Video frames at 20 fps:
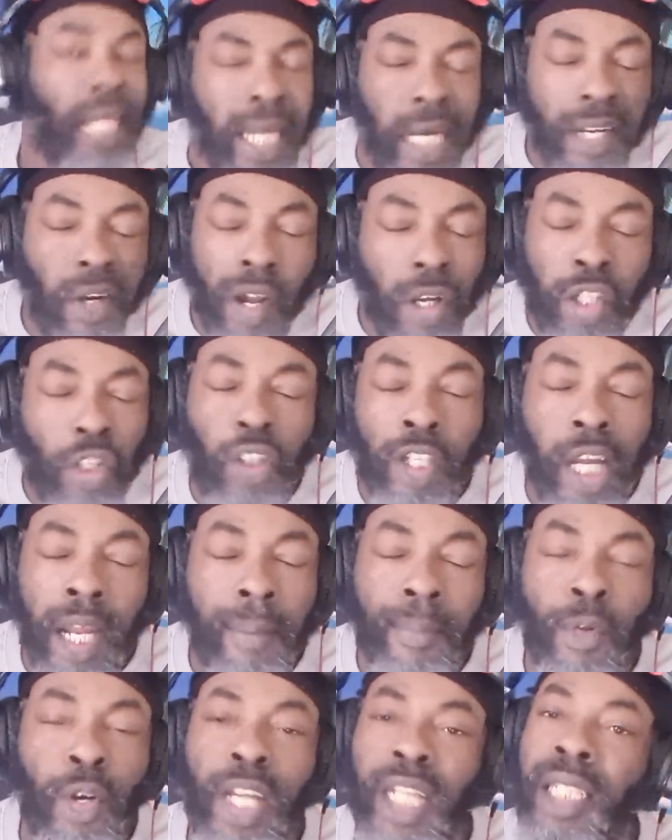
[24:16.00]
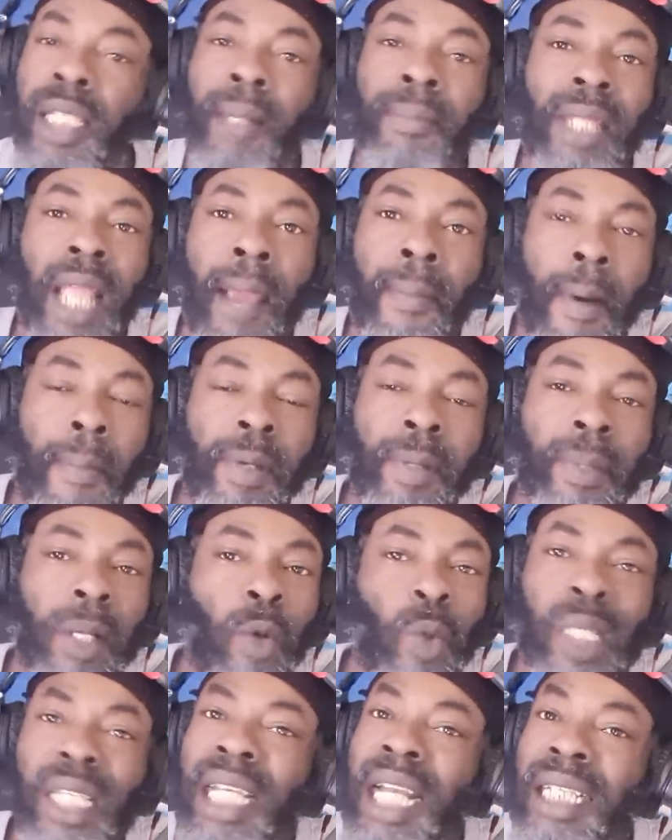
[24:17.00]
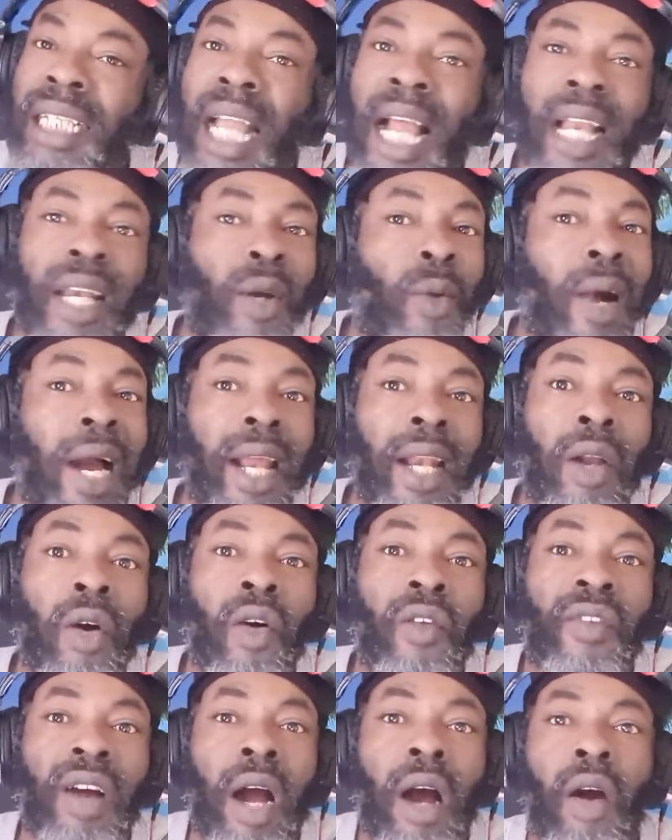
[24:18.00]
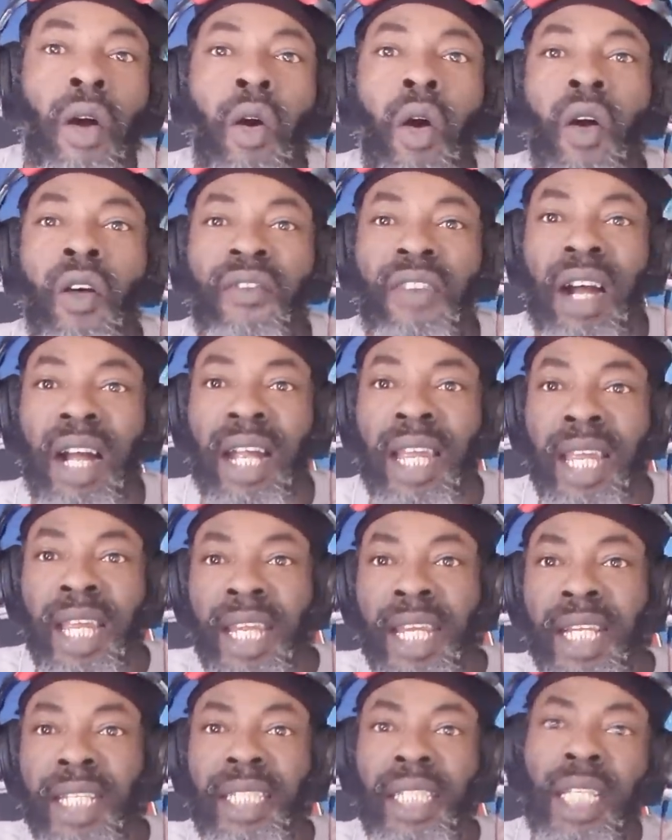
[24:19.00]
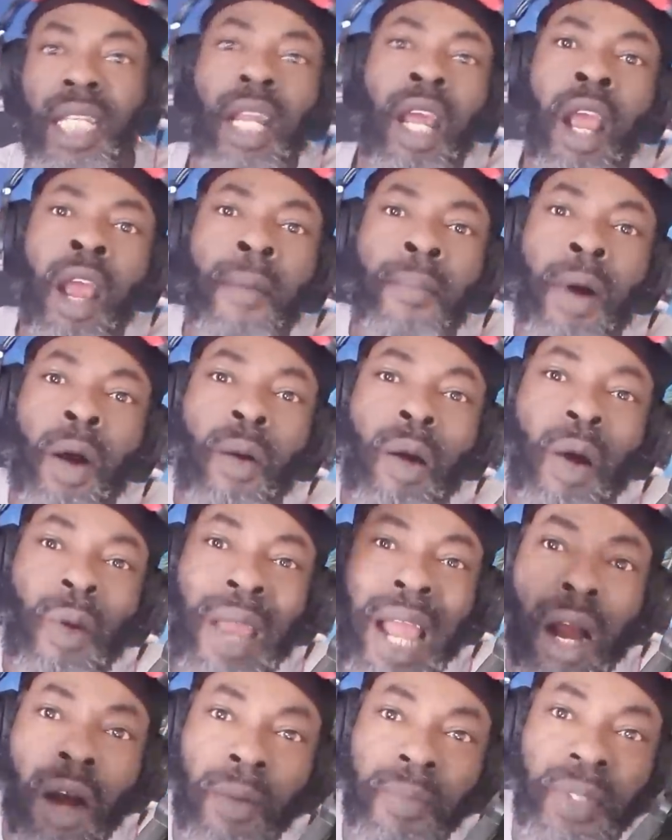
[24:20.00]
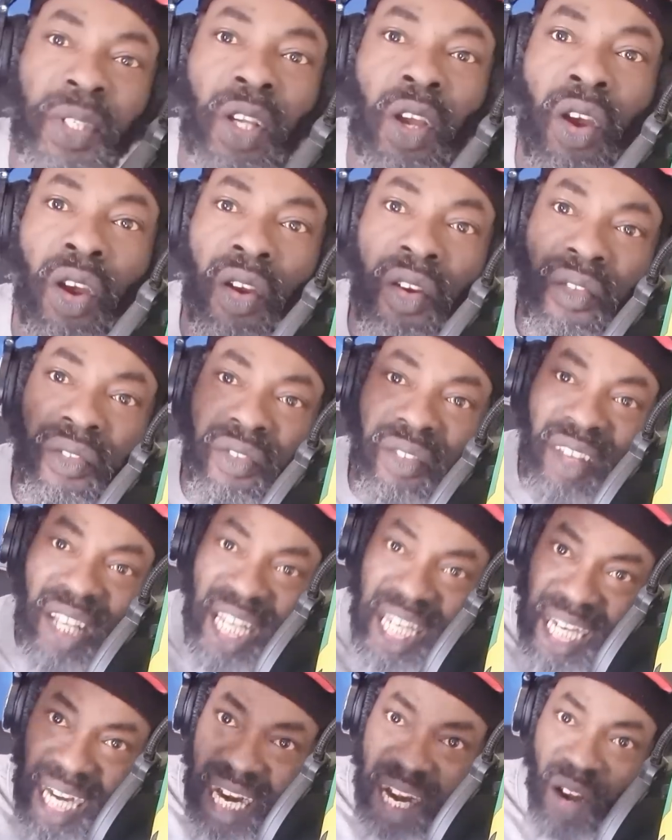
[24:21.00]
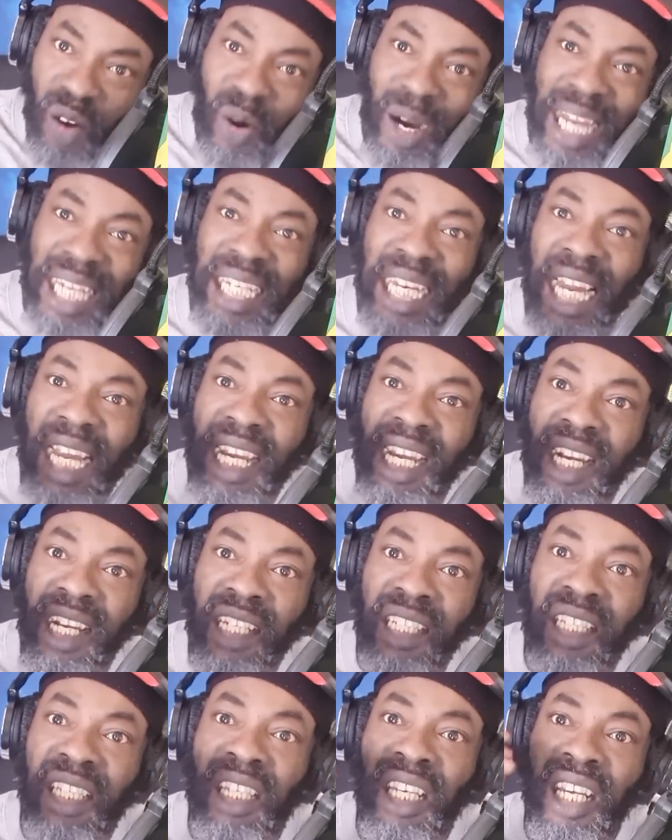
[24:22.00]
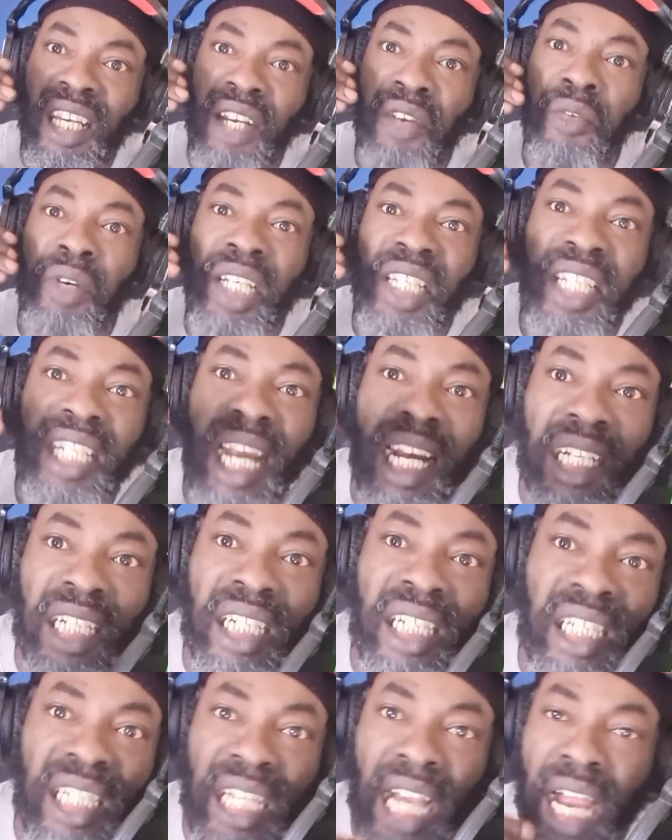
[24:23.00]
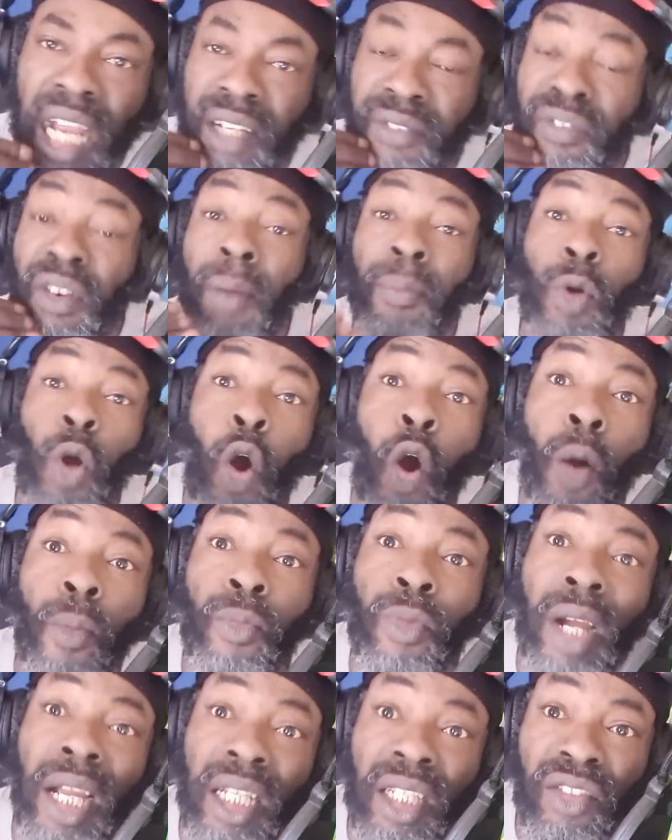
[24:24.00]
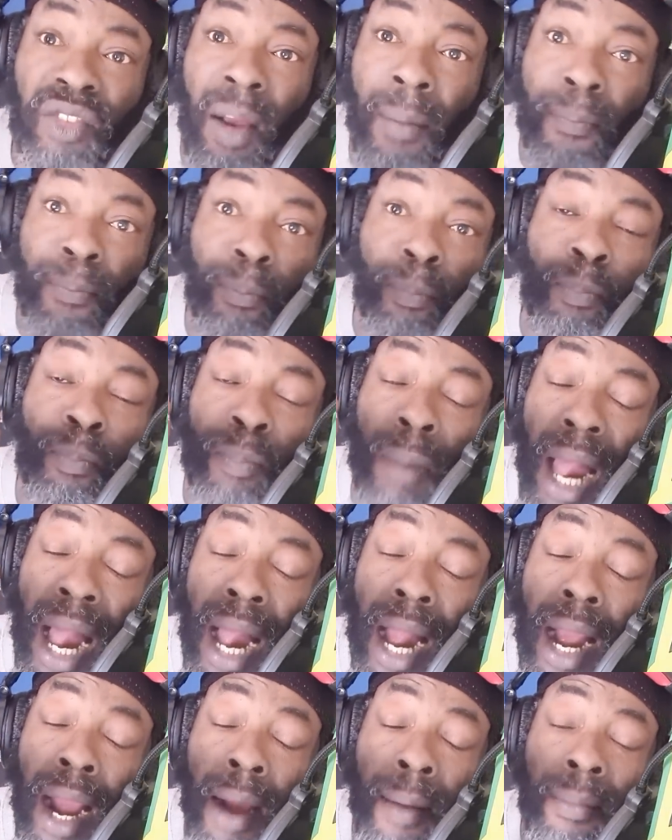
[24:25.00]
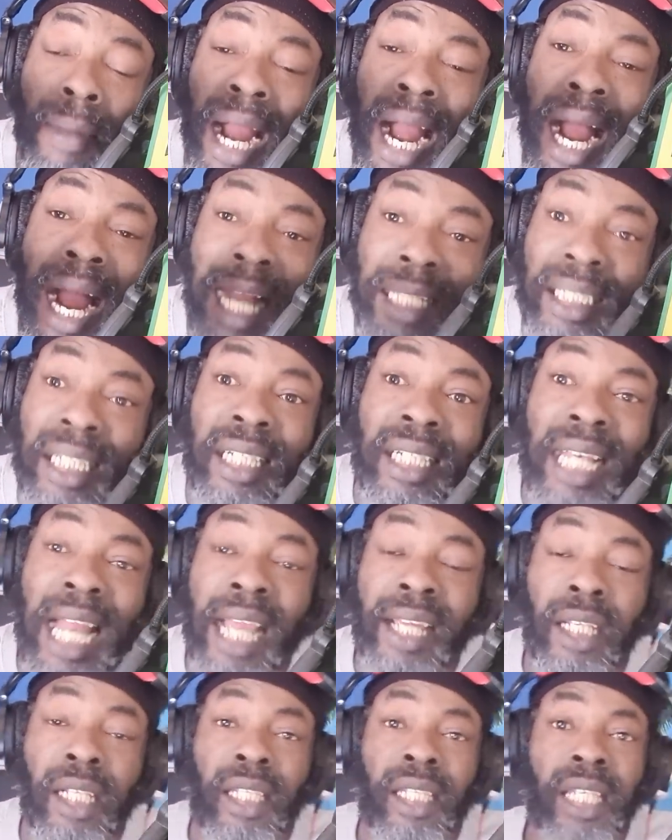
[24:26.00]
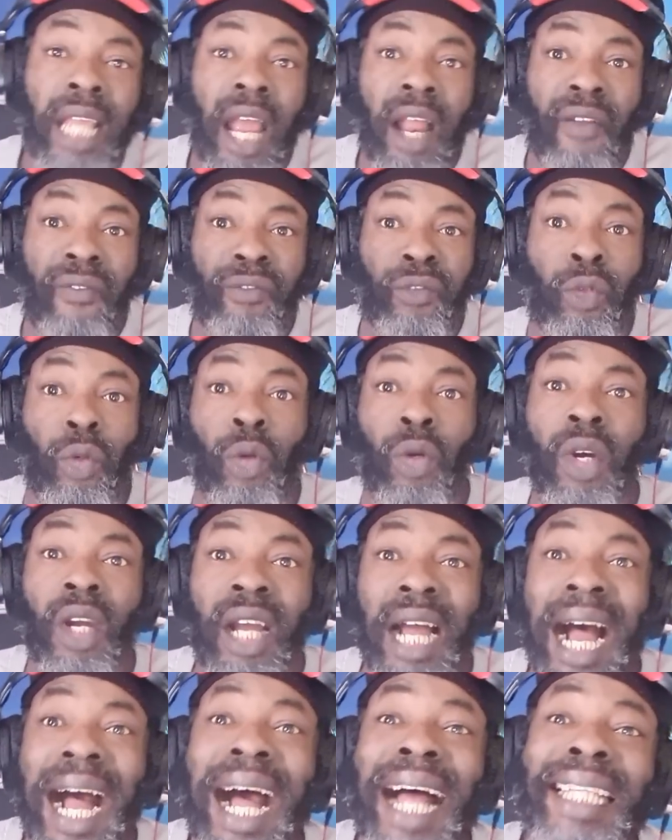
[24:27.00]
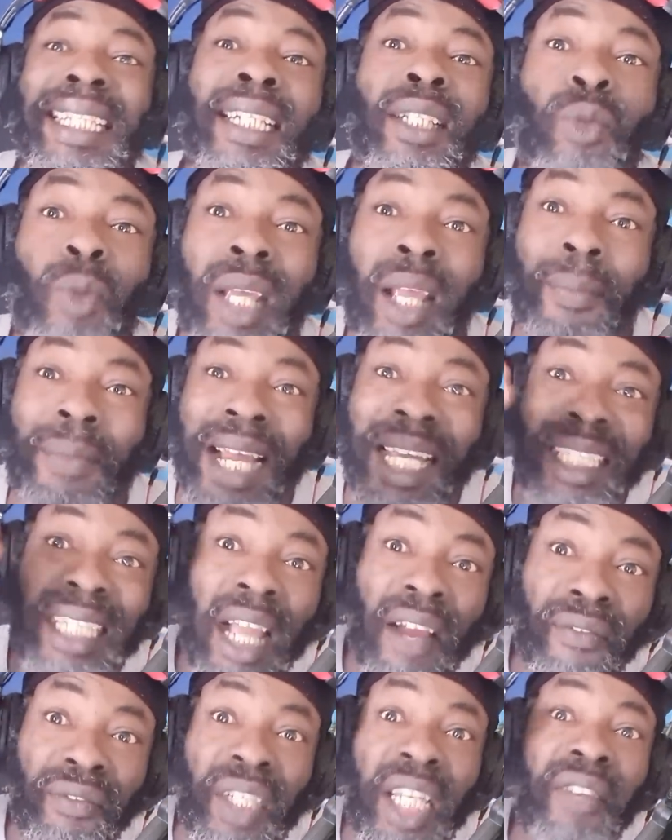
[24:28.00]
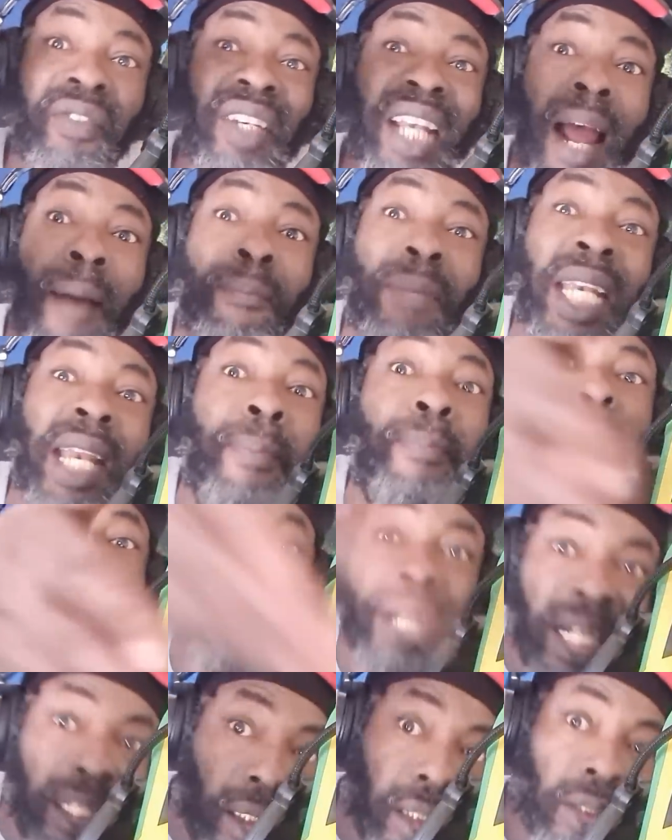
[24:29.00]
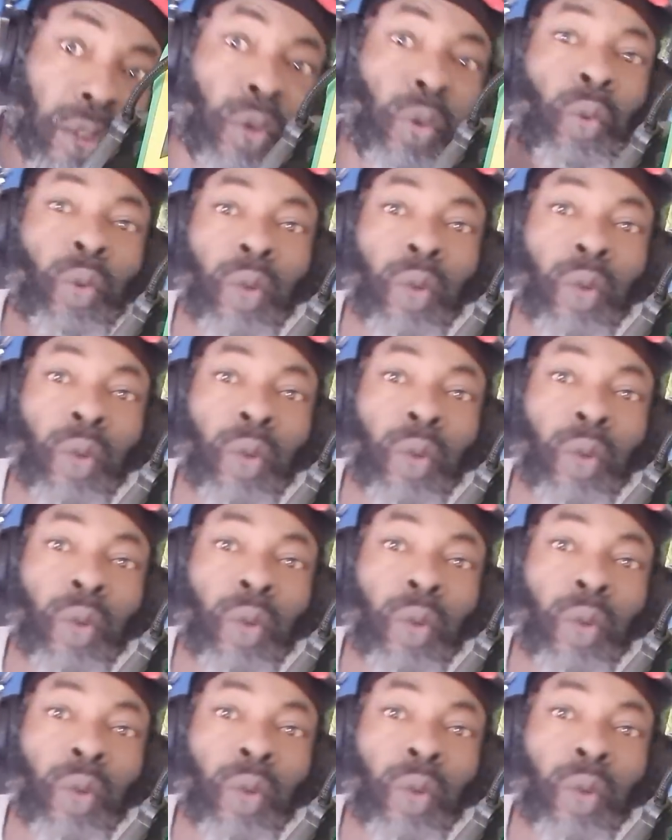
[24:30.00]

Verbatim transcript: The industry now embrace them type of people. We see that all the while over and over. You see? But what we observe in another one here is the rejection from comrades, from artists like yourself too. Artists where you might have given up the break.